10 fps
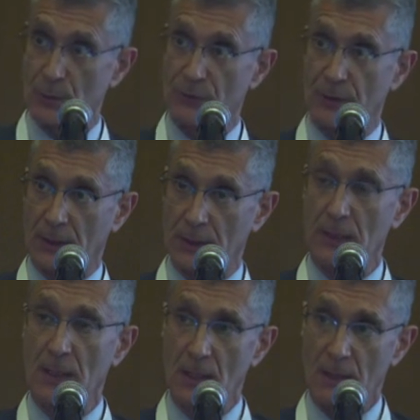using. And
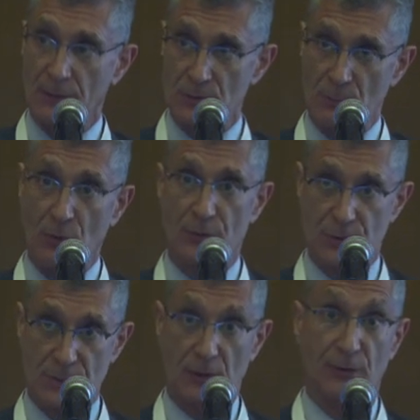there's more than
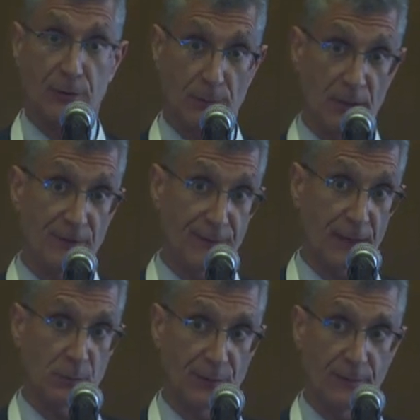just a thermal
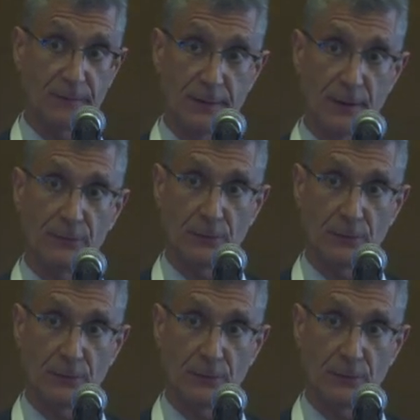effect with this laser.